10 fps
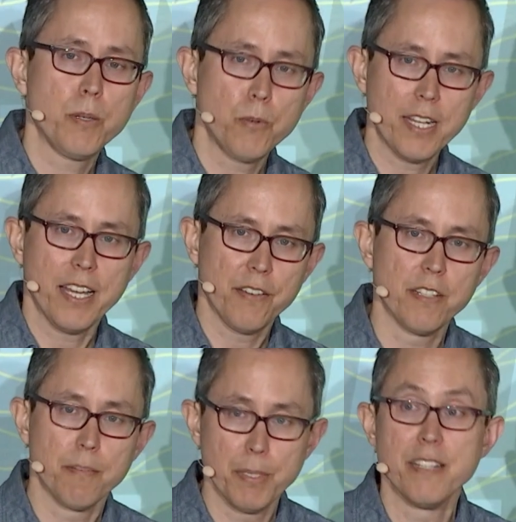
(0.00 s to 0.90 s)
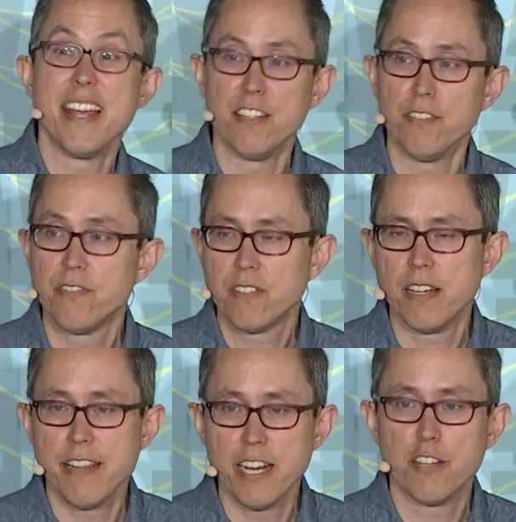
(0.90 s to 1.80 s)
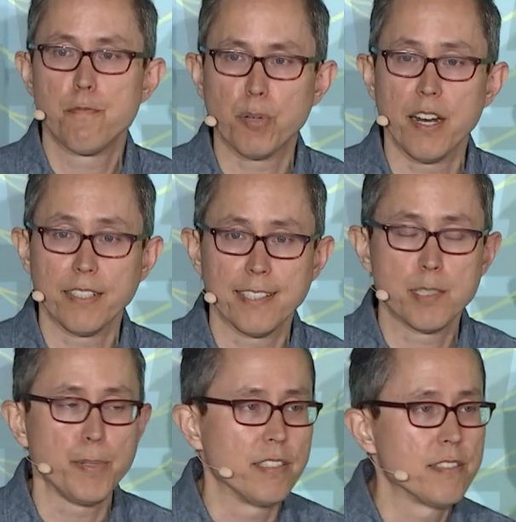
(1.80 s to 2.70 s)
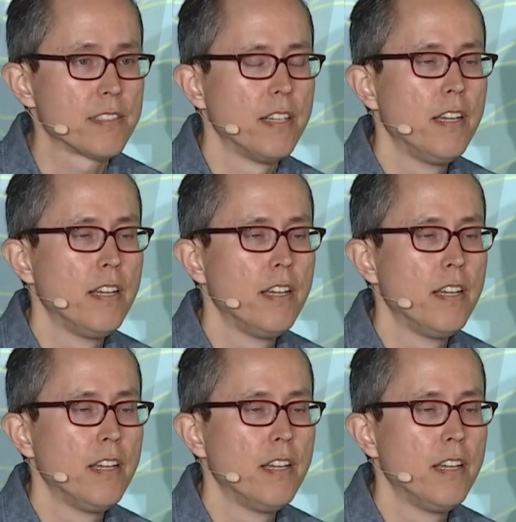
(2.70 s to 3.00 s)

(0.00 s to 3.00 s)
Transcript: We want to have it be a native product experience.